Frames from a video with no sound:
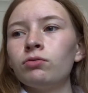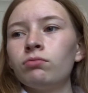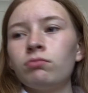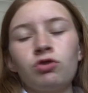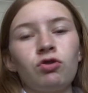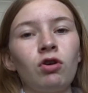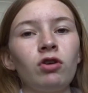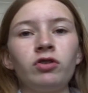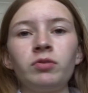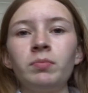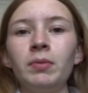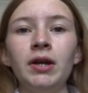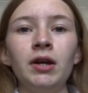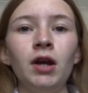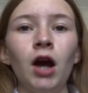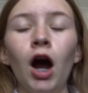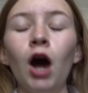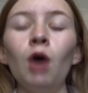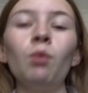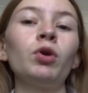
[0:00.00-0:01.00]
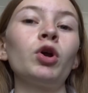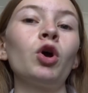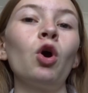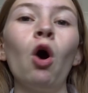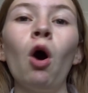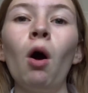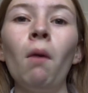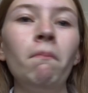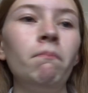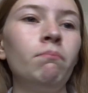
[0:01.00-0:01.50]
trust me, I would have
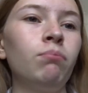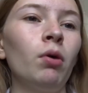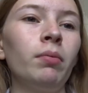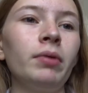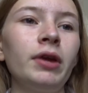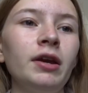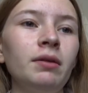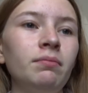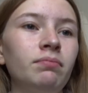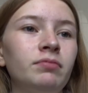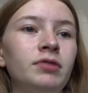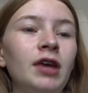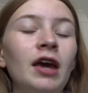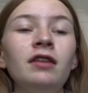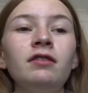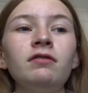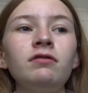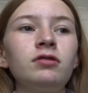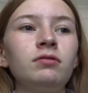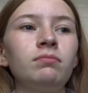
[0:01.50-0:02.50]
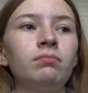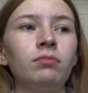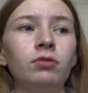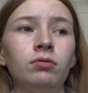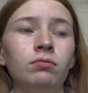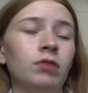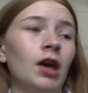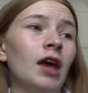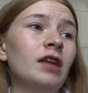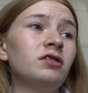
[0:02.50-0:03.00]
got probably 10
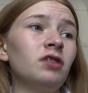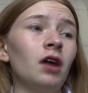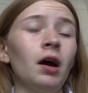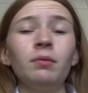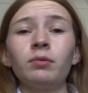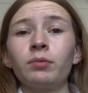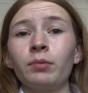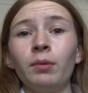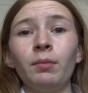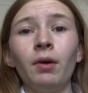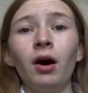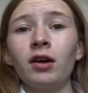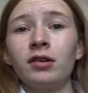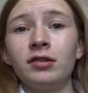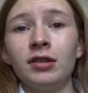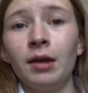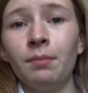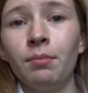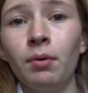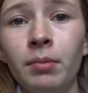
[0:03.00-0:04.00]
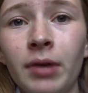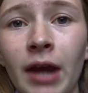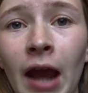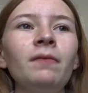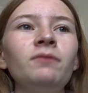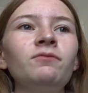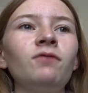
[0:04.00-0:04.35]
times more marks than I probably have.